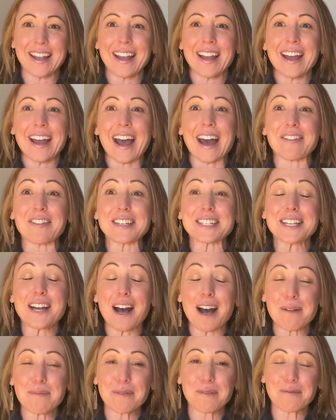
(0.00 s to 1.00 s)
At the
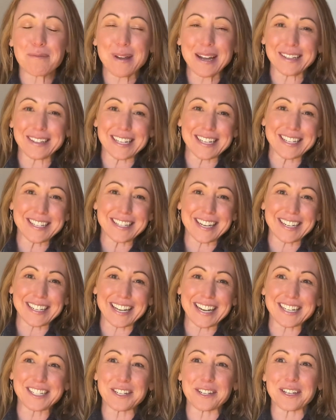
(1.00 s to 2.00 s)
top of my list, I'd
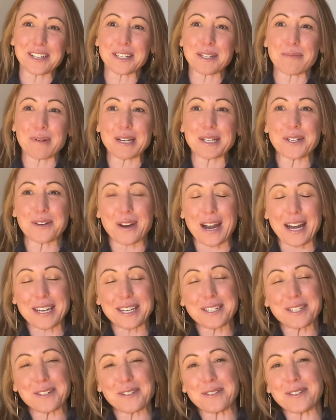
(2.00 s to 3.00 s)
like to express
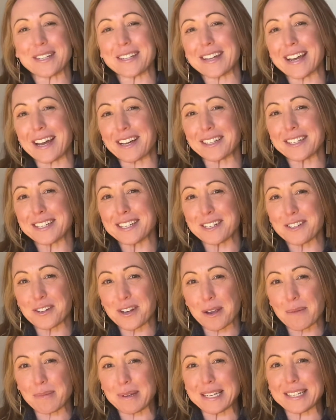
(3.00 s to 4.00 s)
gratitude to the
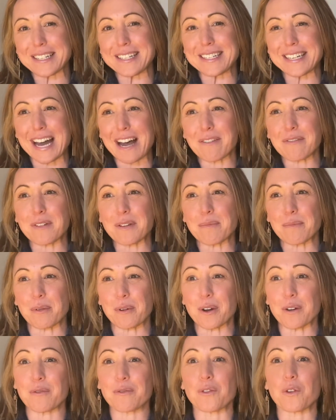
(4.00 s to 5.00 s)
LCJP staff and
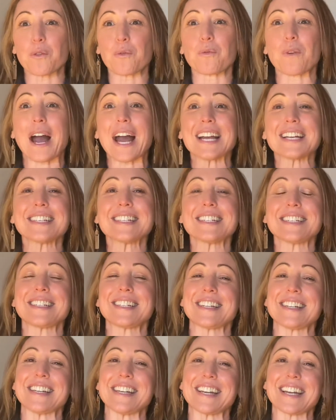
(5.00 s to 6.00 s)
board for rising
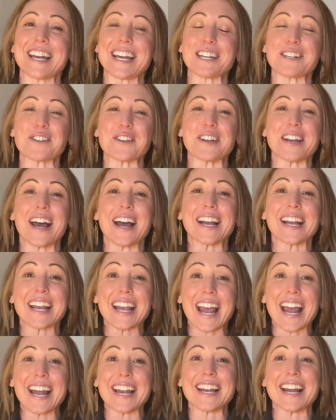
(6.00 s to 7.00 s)
to the occasion
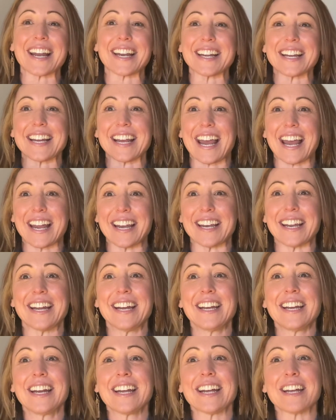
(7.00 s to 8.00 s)
again and again
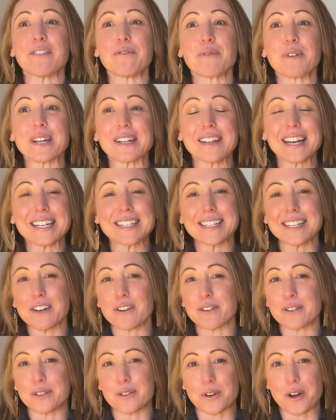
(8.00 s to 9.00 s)
in realizing
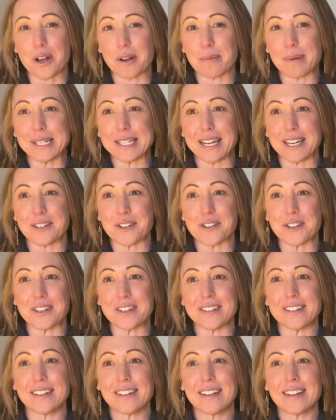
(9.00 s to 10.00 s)
our strong
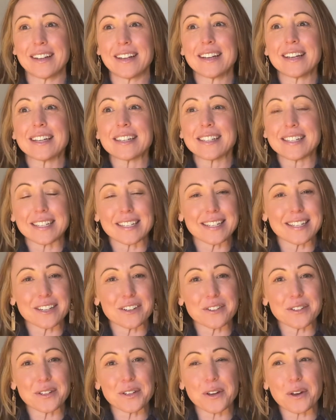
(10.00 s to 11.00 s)
potential. 6
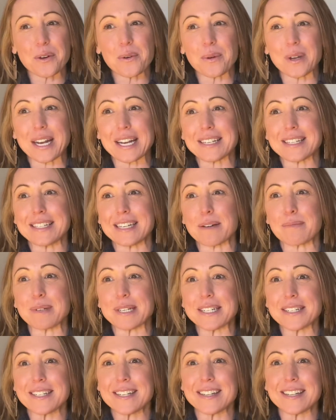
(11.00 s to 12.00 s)
years ago, when I stepped
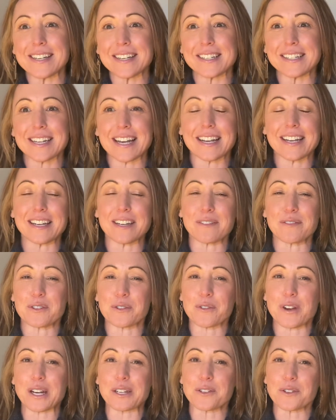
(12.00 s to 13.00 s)
into the executive
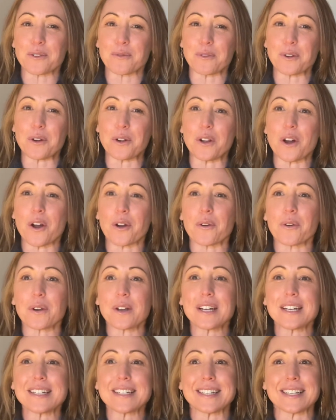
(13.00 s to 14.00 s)
director role, our
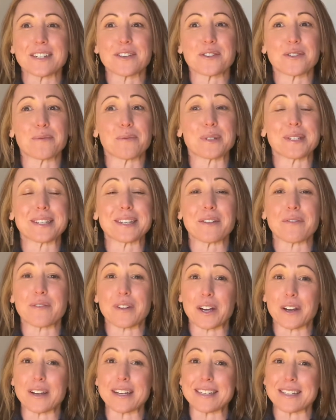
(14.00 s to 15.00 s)
organization was in a
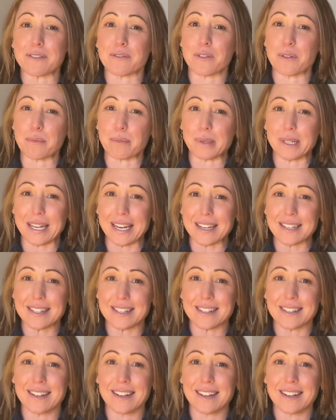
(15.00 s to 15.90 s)
very different place.